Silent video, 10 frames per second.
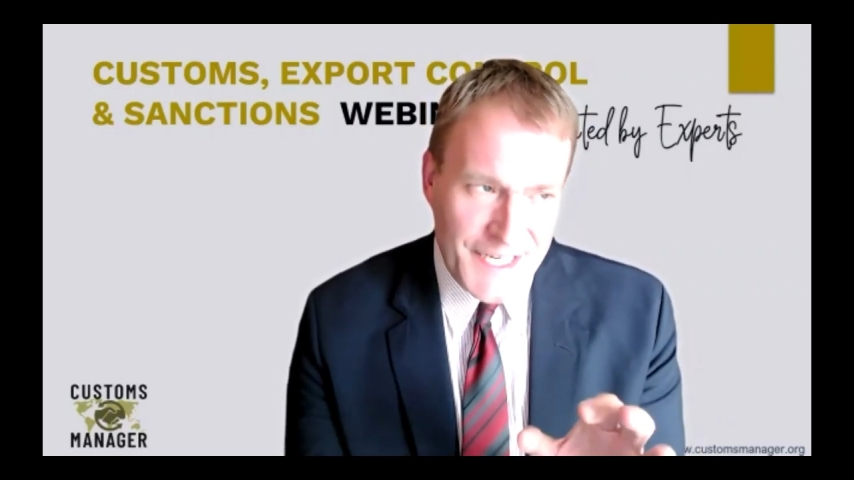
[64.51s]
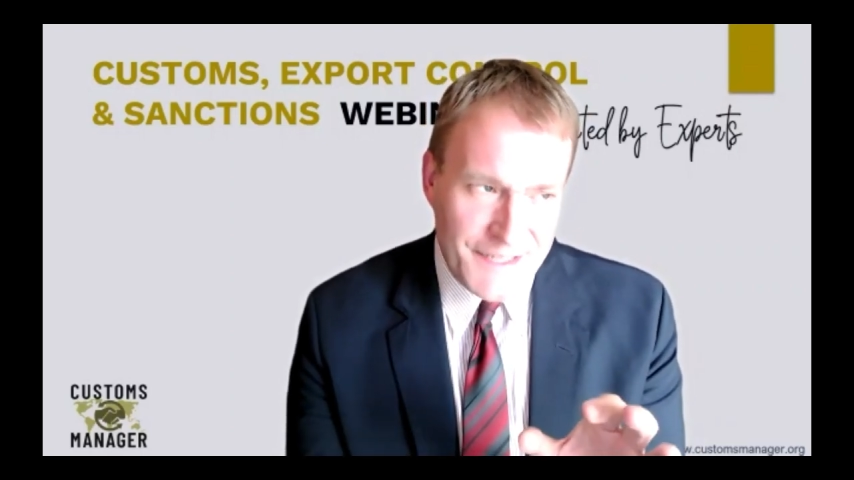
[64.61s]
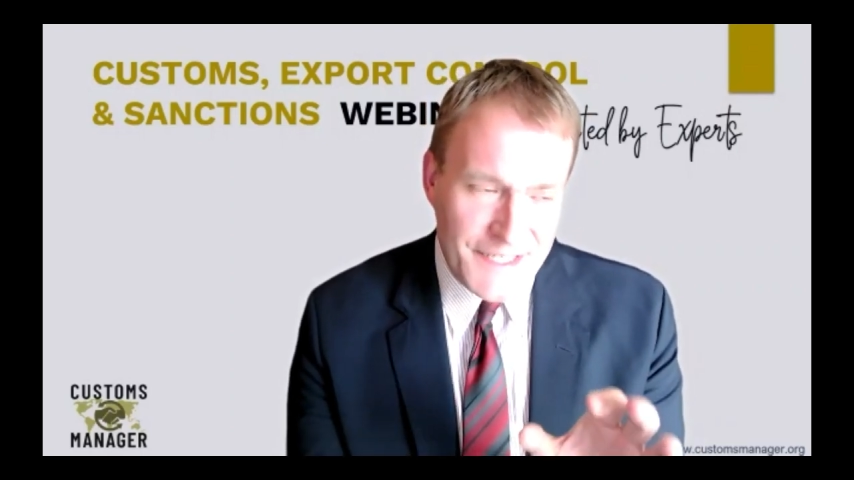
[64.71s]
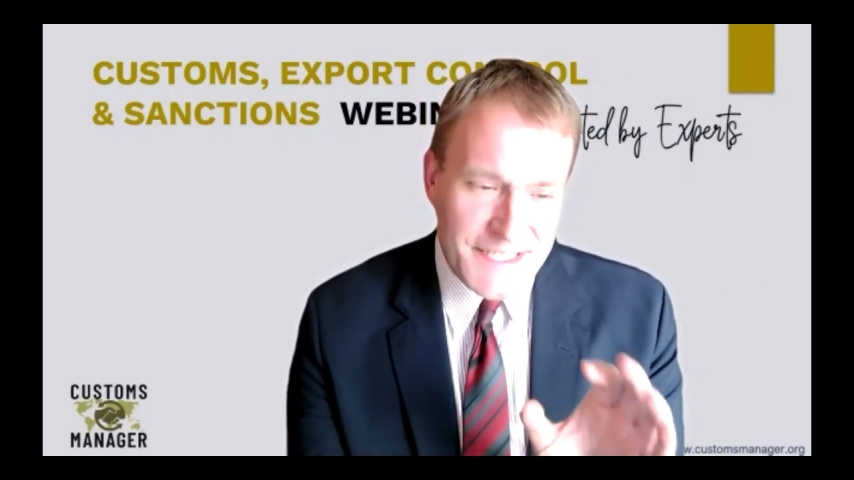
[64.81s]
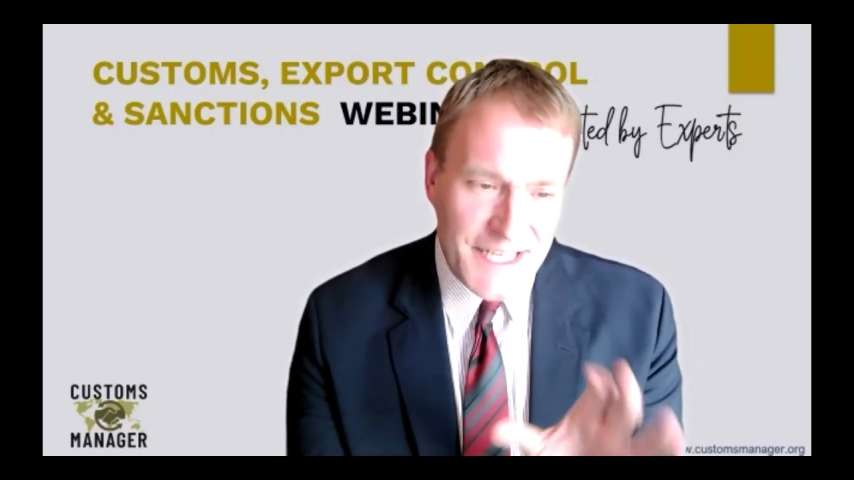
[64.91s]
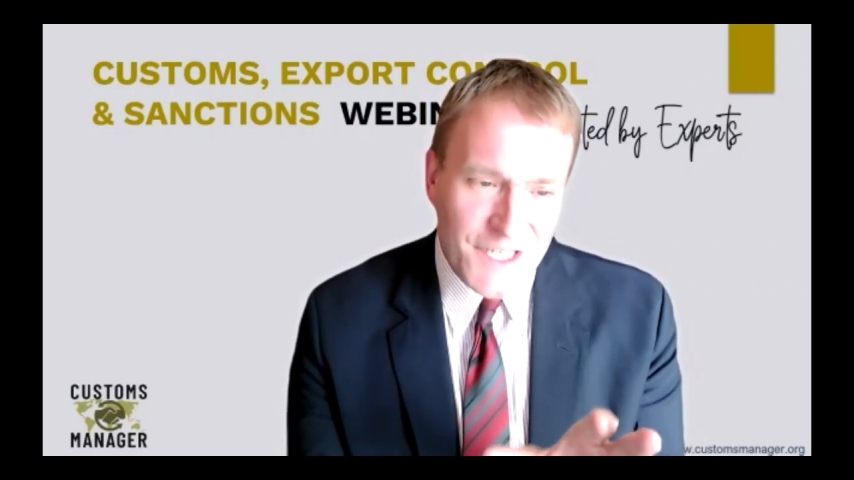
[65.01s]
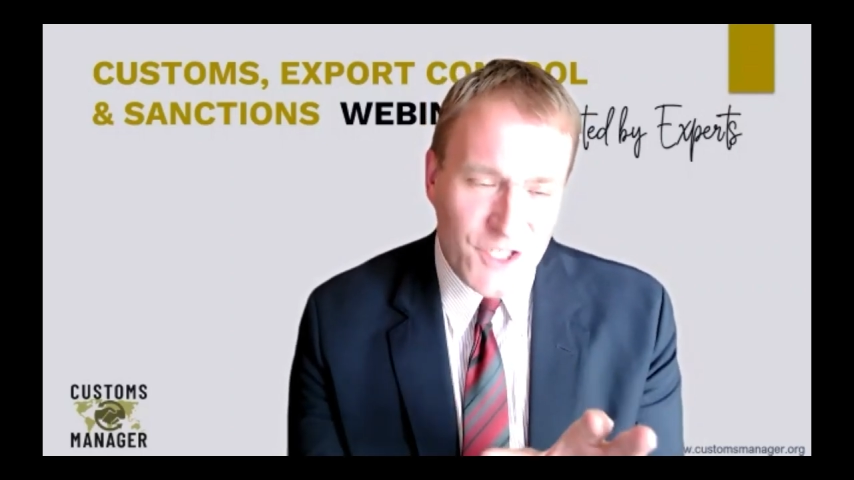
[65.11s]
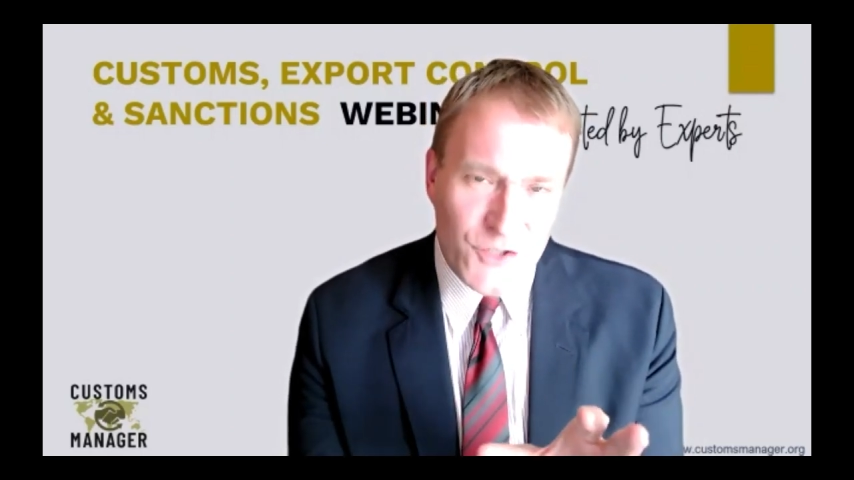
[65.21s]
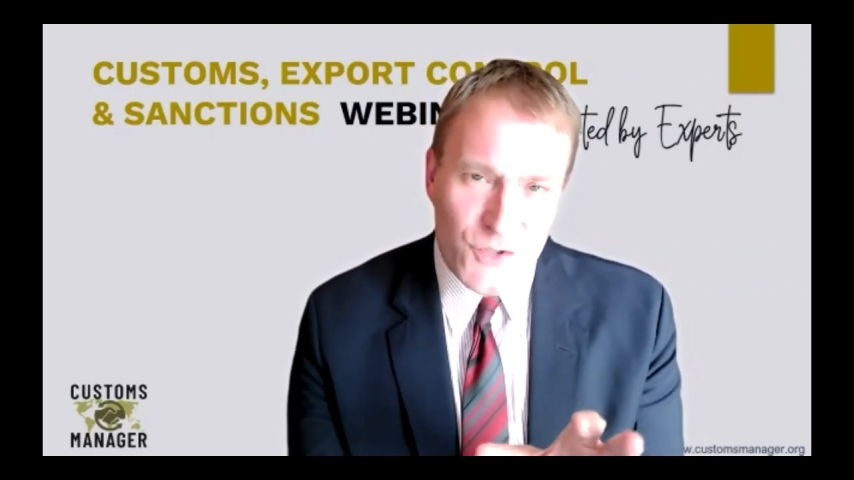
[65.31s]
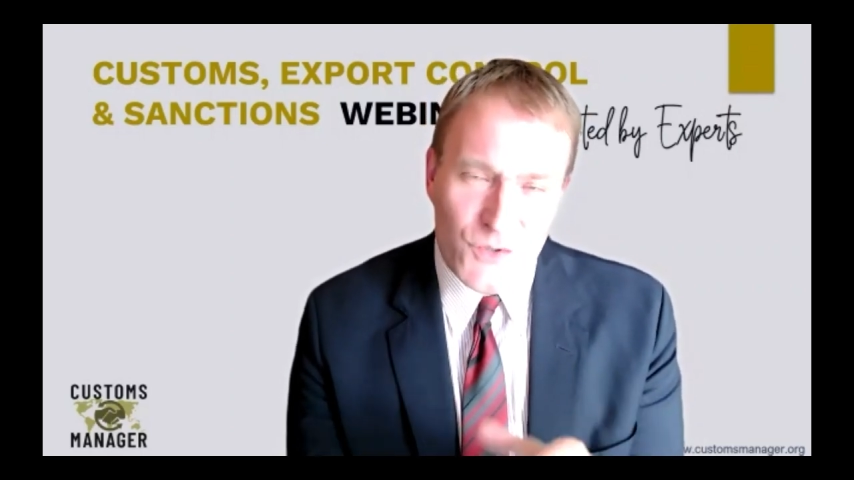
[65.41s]
This then
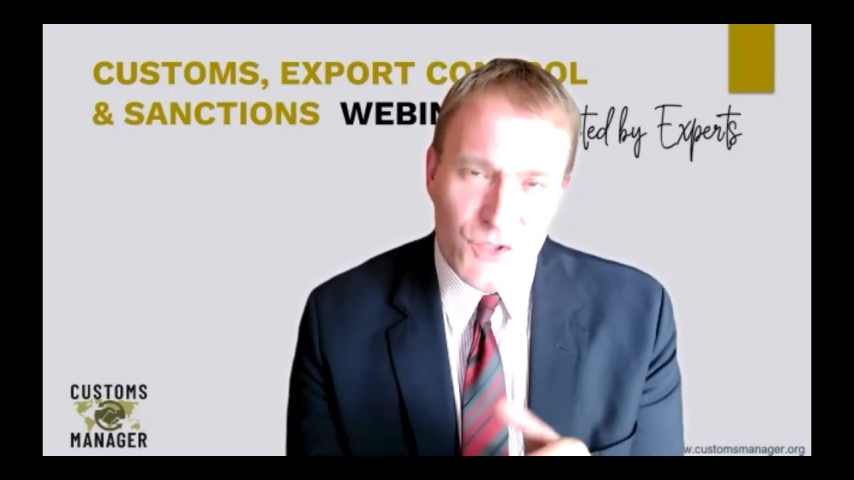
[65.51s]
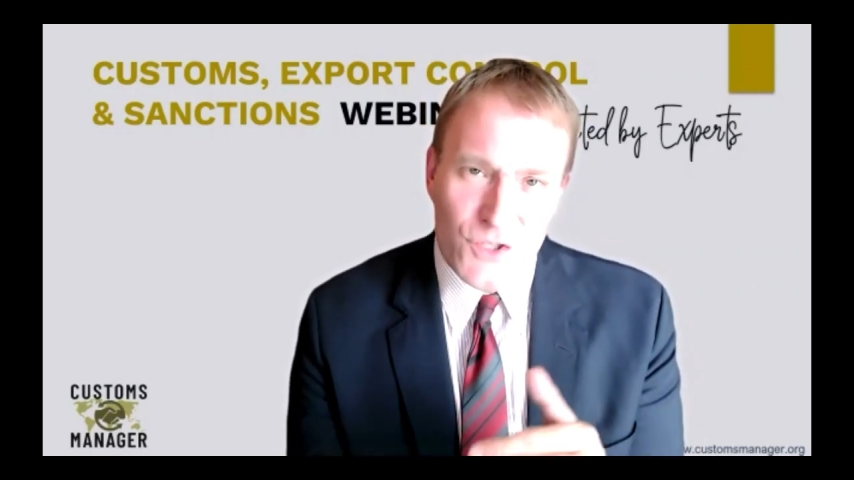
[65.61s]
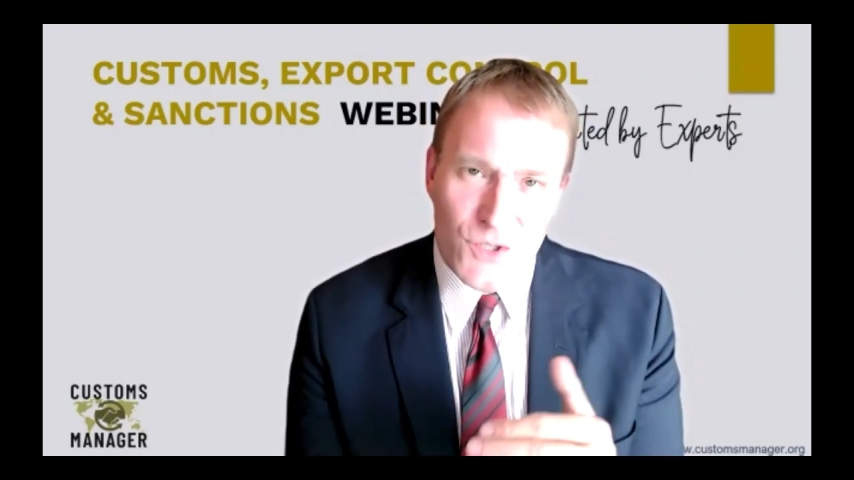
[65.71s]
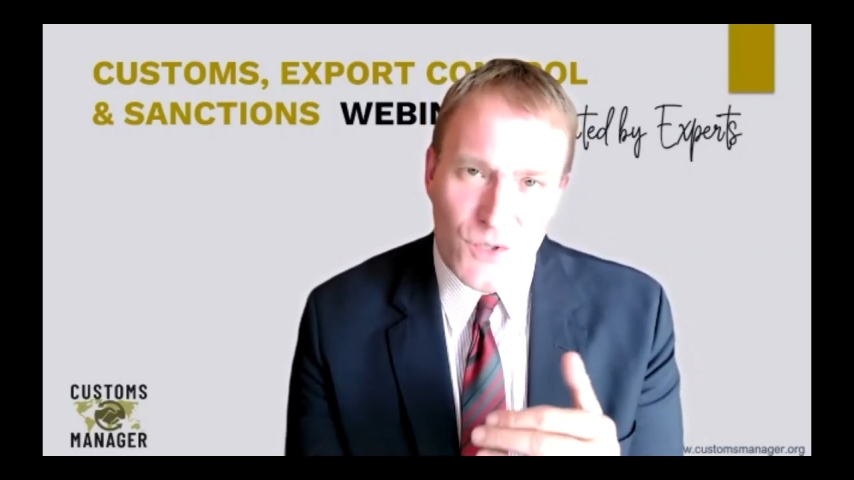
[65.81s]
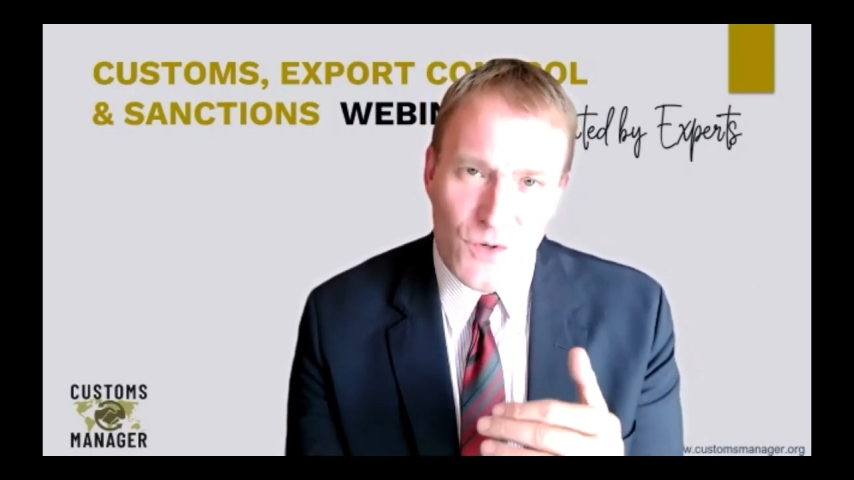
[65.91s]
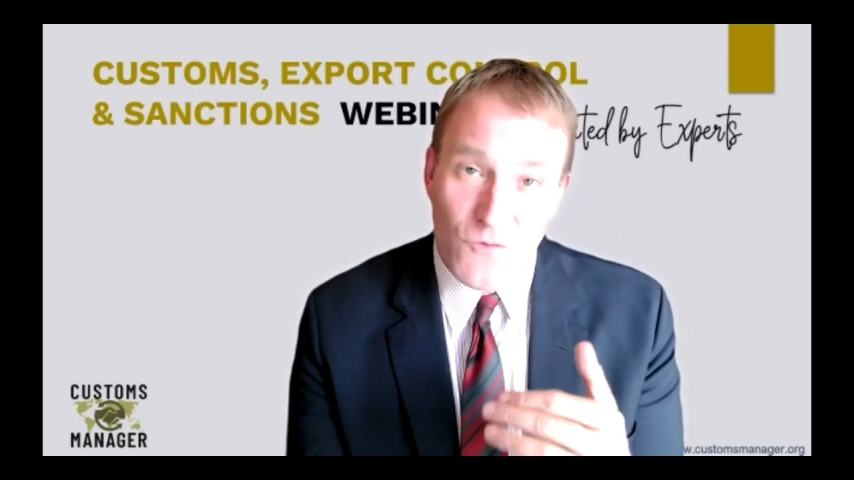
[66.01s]
introduces